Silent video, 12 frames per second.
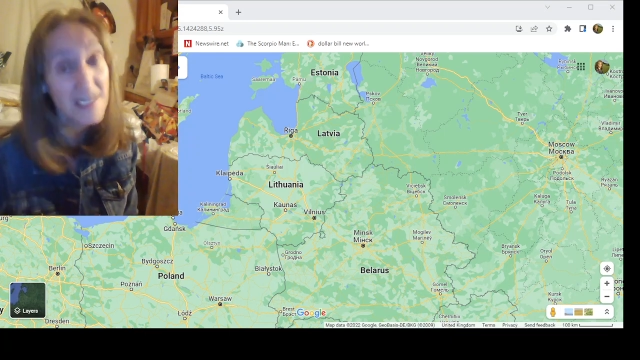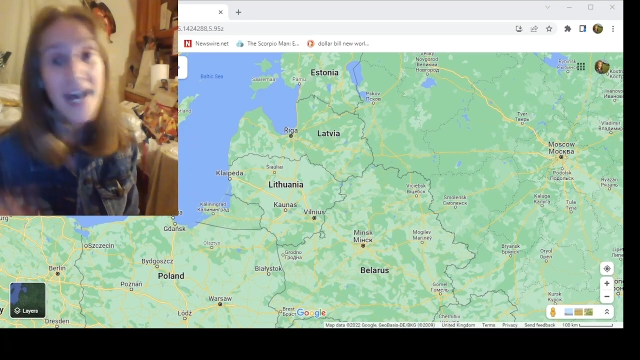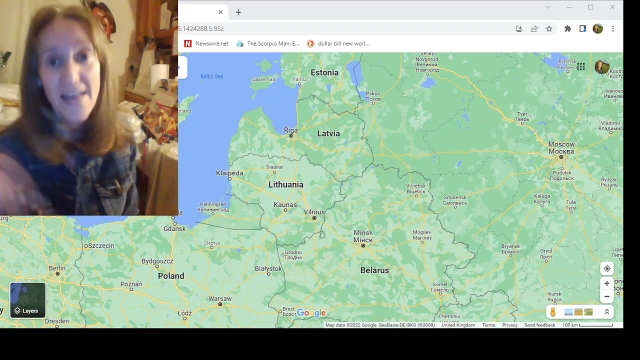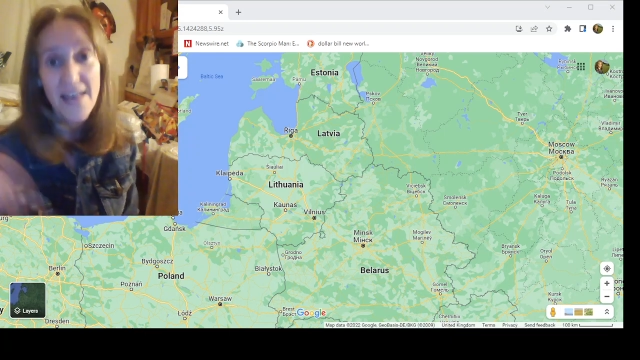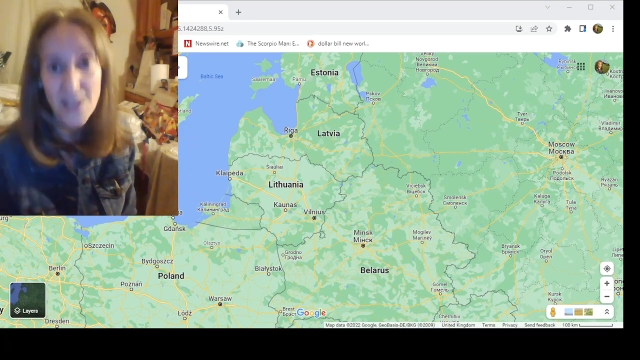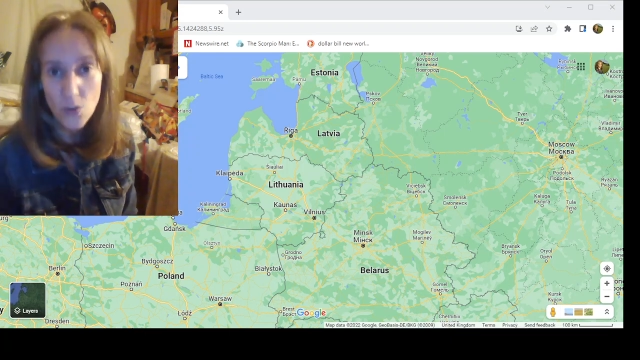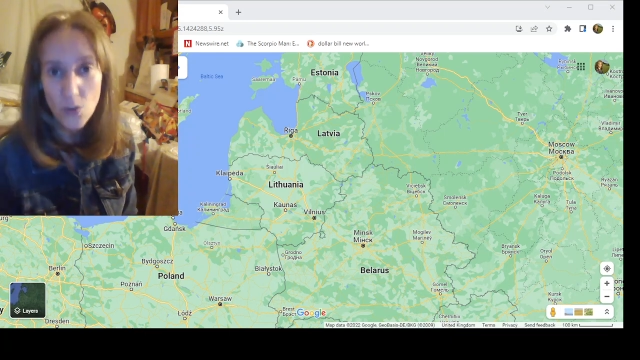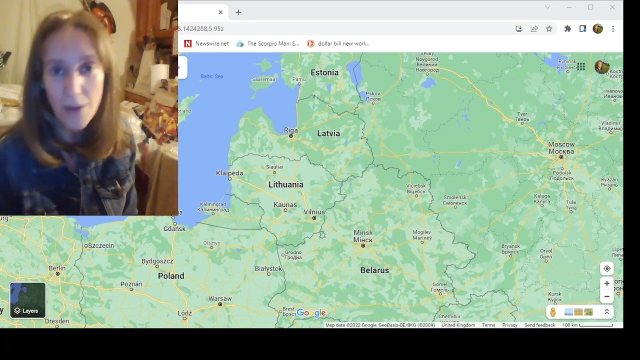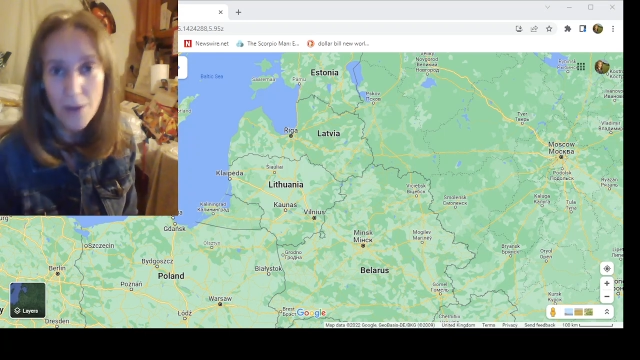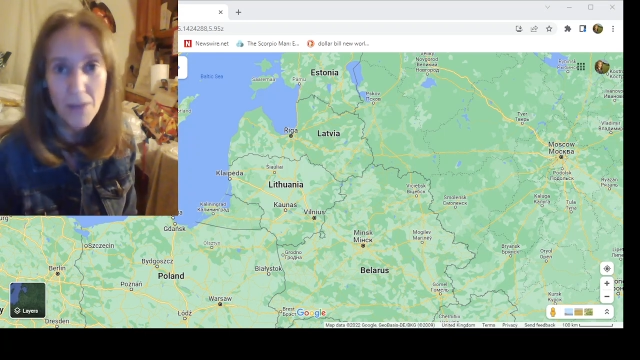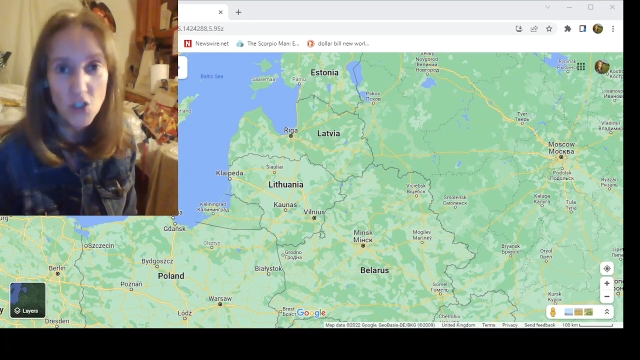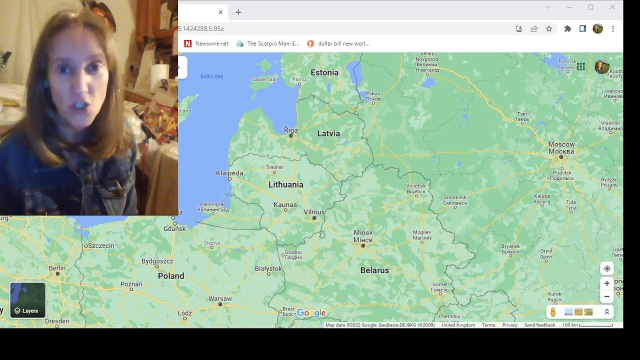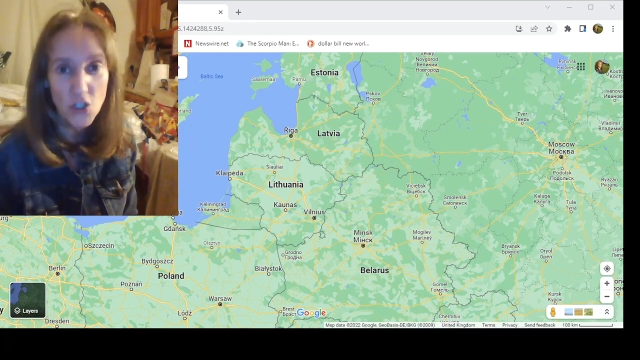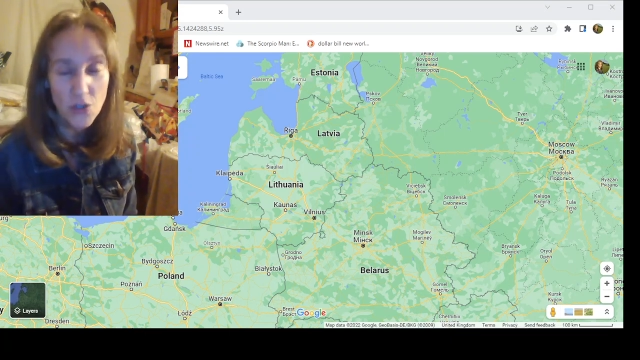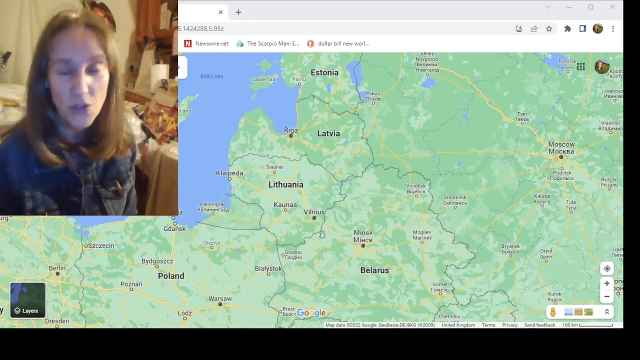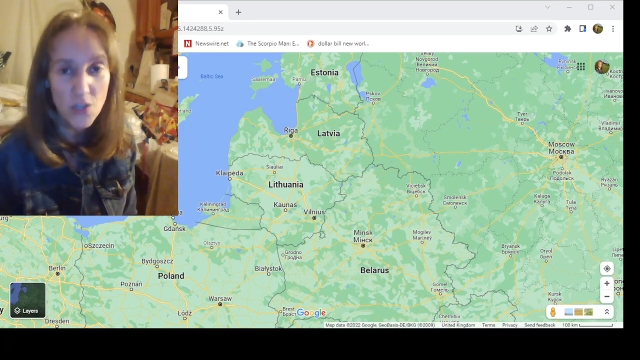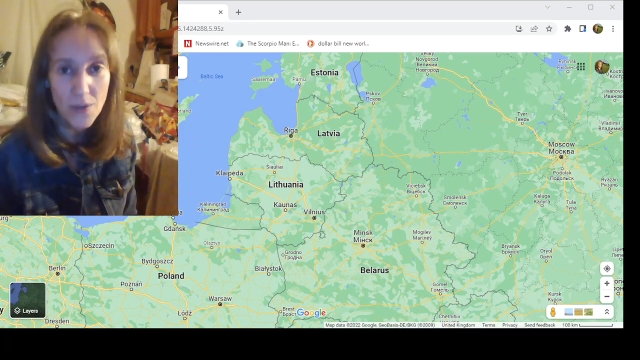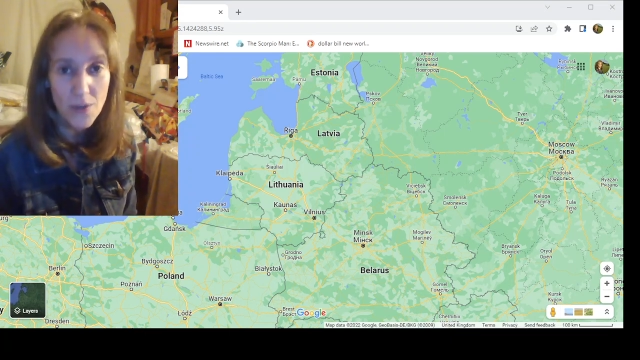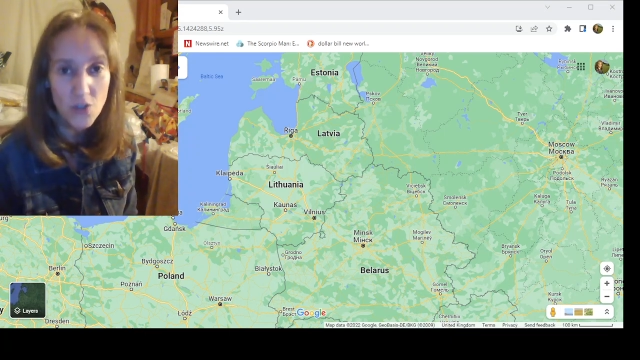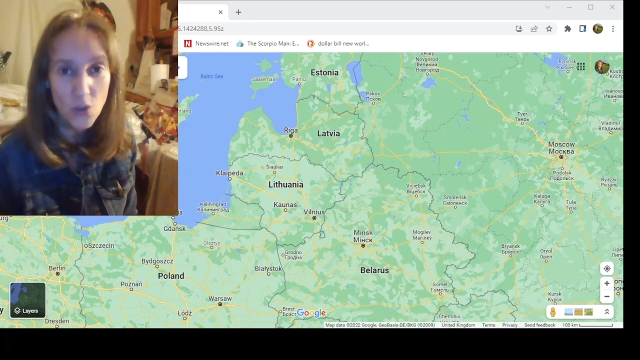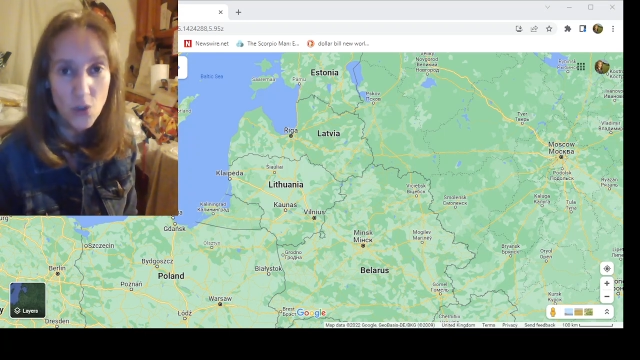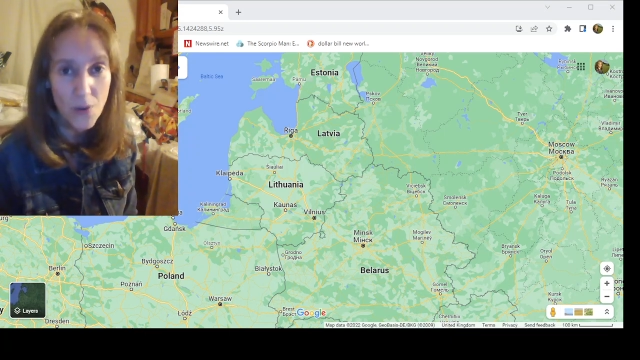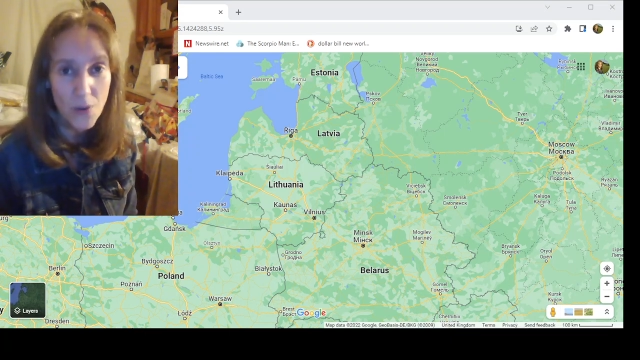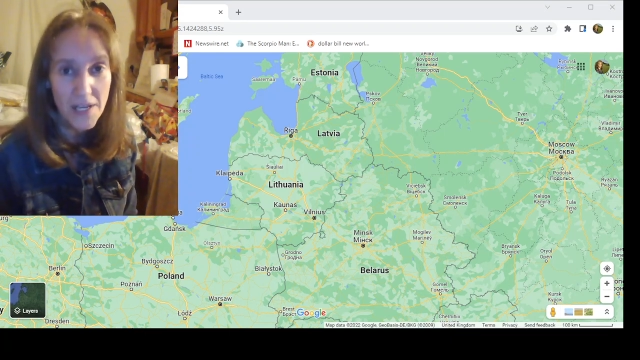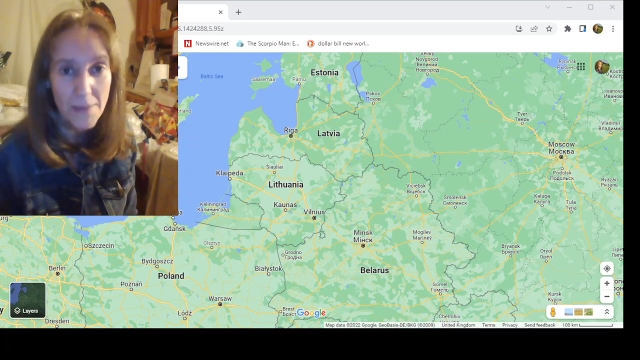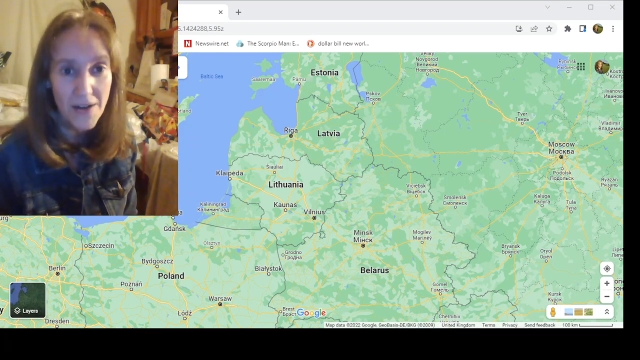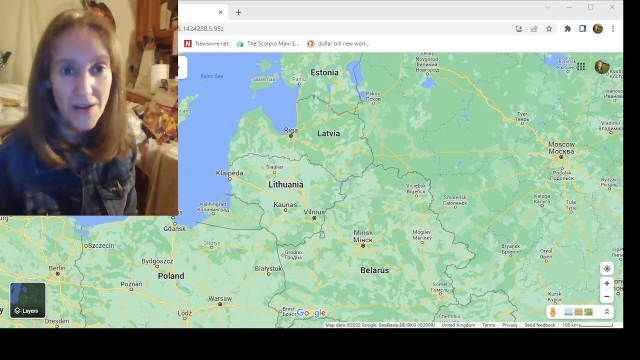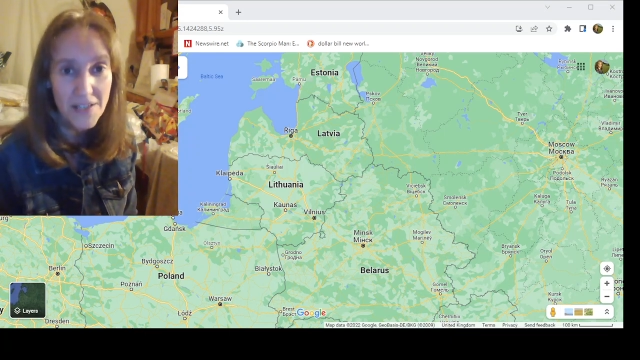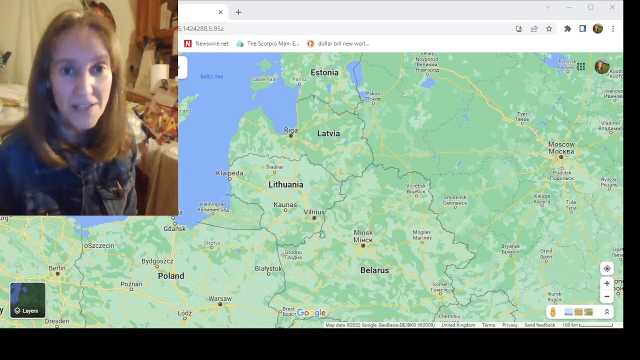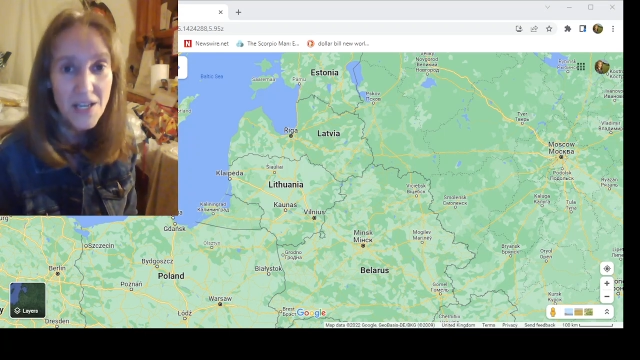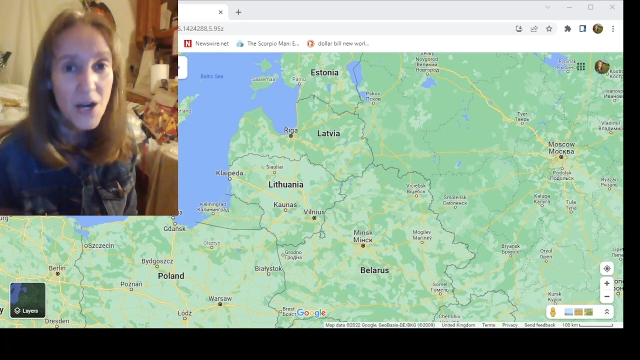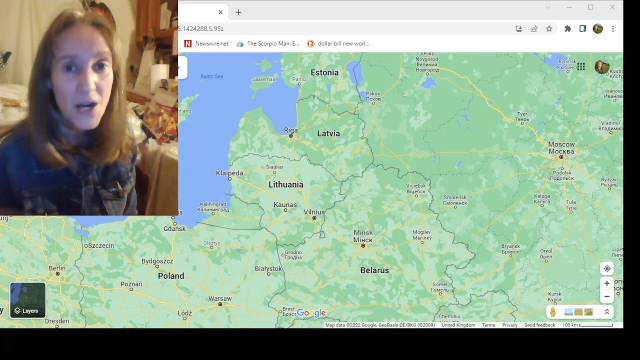and that's why Maajid and these ones are talking about it.